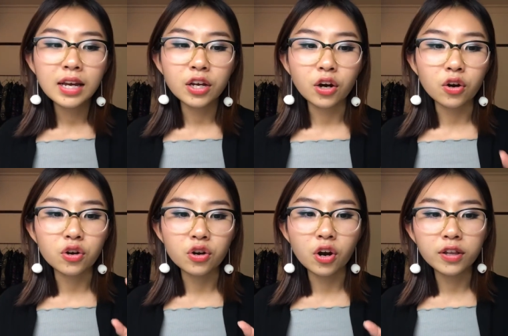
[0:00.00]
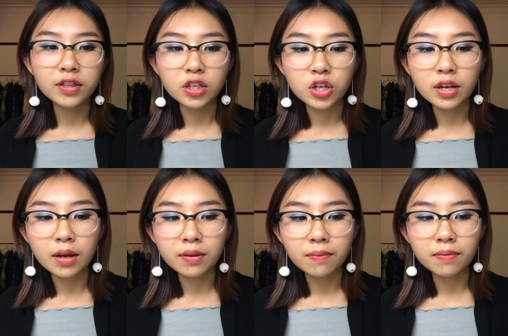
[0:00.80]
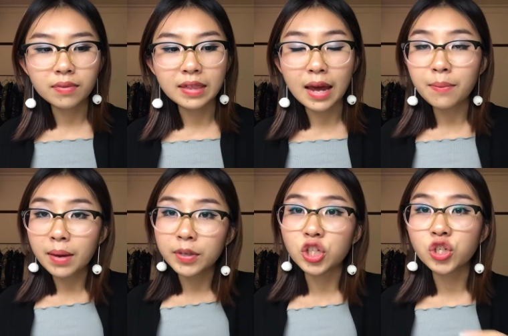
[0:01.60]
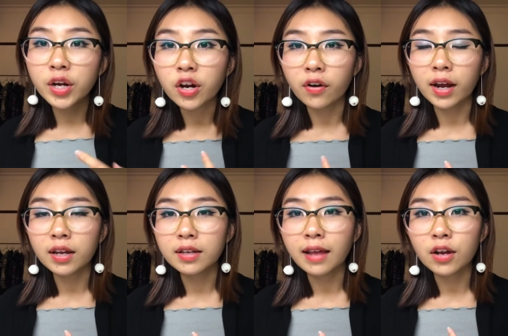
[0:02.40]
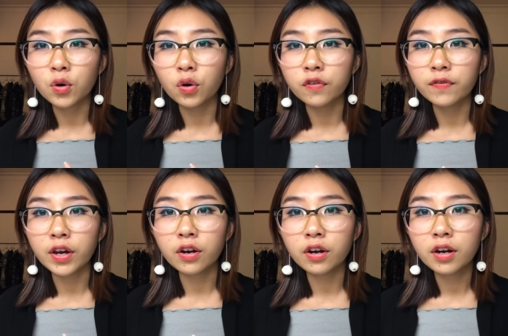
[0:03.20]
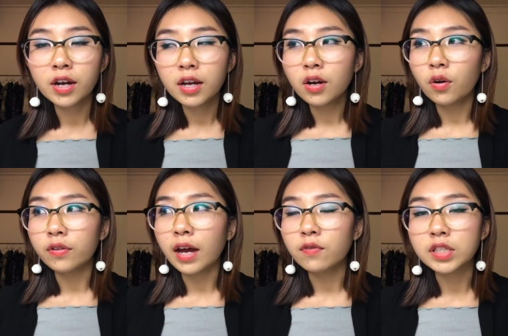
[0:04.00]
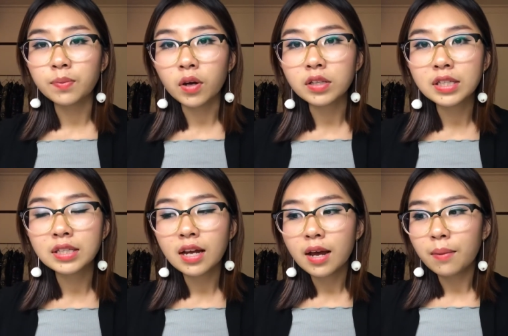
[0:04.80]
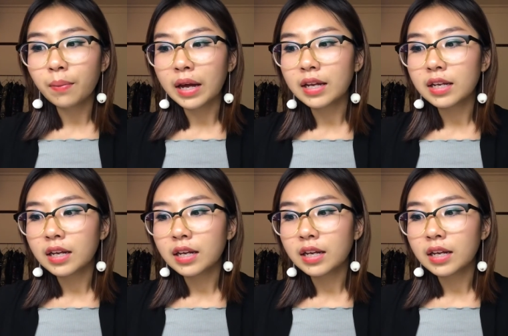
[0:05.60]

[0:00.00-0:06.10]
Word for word: You know, nothing, they may be triggering that core fear or that response, but